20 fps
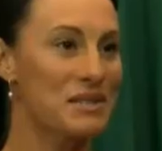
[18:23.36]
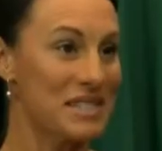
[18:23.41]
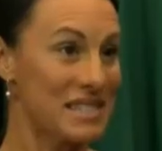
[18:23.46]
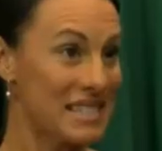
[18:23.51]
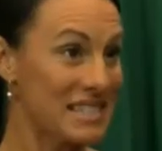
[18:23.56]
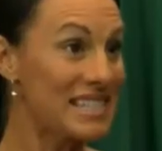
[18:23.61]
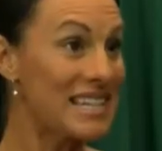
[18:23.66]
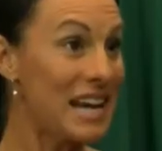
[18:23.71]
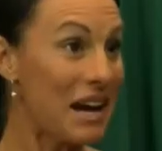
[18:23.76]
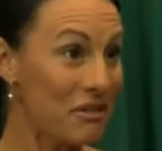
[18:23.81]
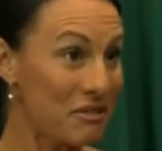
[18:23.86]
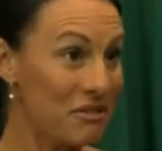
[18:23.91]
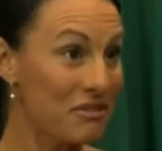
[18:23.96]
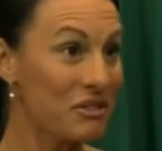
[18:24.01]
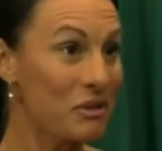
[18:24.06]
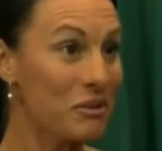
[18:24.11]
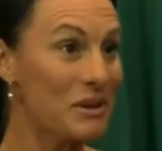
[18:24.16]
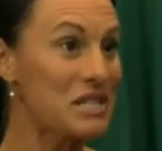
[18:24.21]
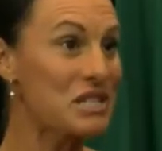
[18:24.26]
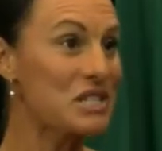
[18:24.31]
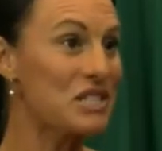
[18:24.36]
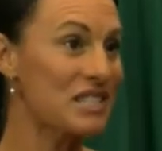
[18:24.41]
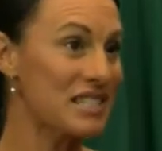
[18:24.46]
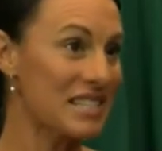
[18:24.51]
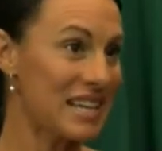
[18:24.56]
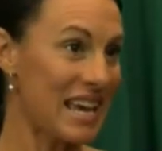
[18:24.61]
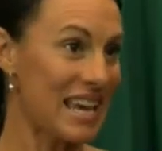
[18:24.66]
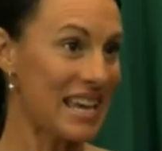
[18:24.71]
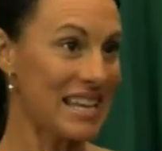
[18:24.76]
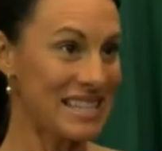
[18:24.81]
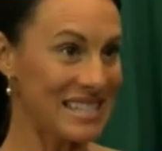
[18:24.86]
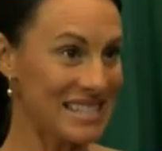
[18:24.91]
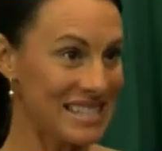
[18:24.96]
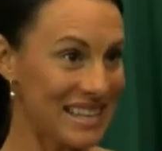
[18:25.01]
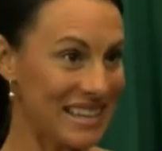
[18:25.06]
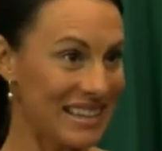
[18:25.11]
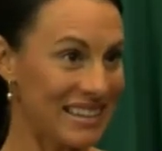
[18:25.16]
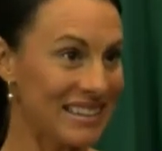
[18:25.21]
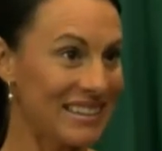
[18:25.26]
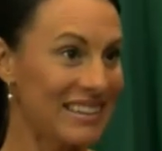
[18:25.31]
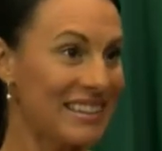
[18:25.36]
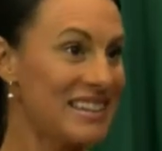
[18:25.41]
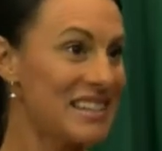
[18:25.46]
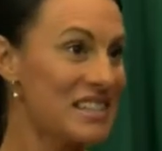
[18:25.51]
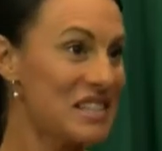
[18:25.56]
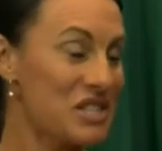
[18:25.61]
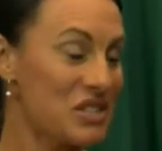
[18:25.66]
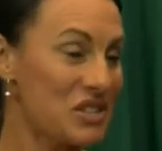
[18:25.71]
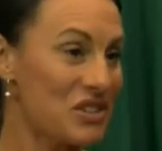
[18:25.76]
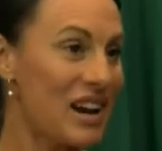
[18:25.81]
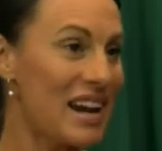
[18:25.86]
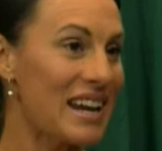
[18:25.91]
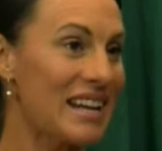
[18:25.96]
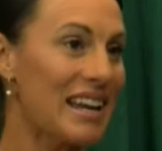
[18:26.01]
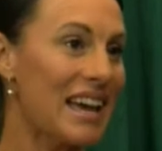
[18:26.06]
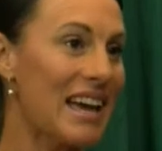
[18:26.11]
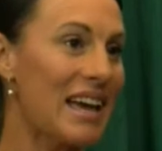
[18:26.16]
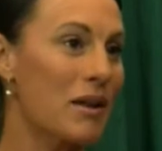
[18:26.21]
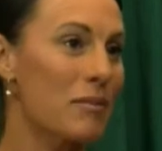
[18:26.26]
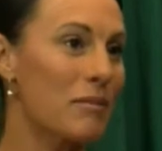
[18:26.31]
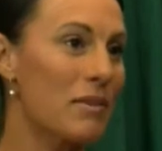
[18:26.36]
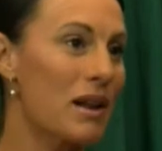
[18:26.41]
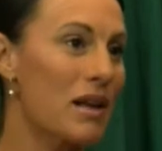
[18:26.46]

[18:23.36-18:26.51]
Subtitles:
a tough question to answer straight out,